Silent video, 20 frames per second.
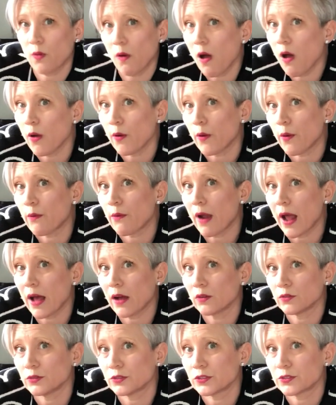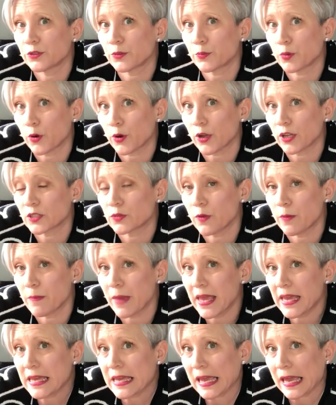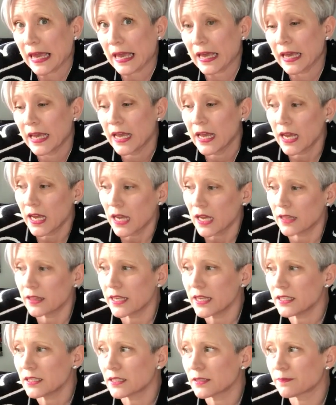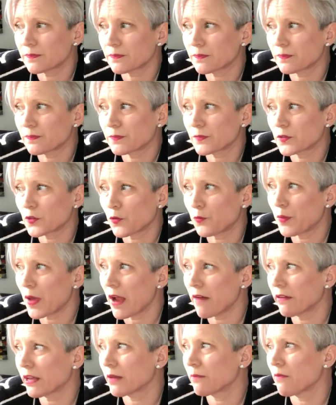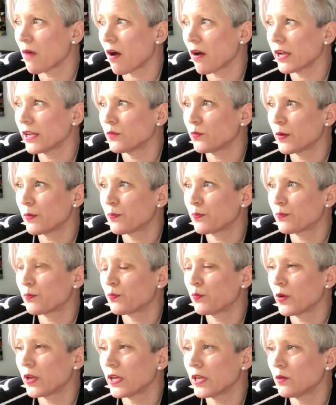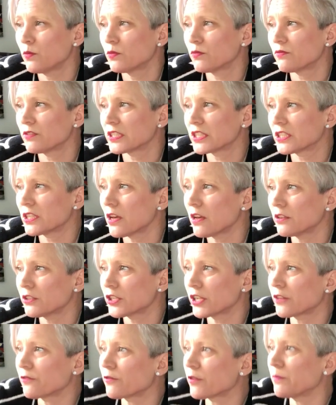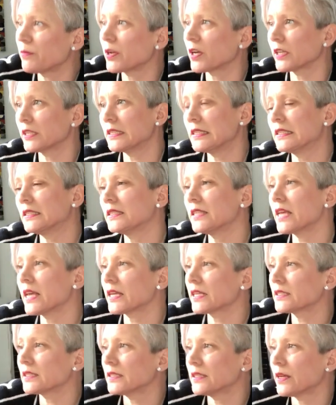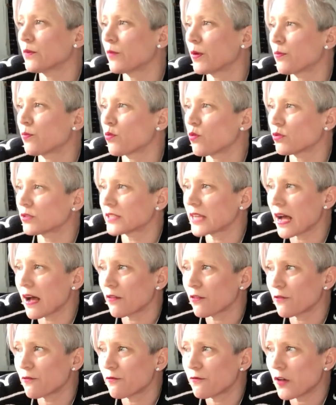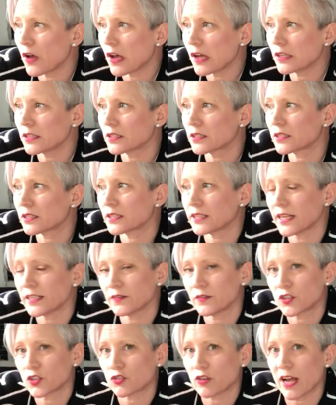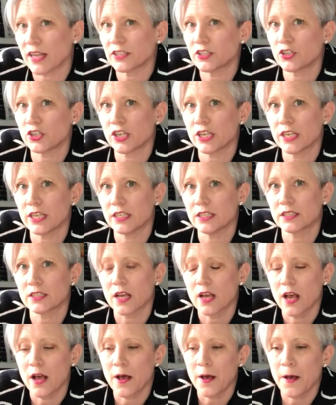quo around the products we're making. And this sort of bearing in mind, we were researching from 96, and then we brought out the first set of strategies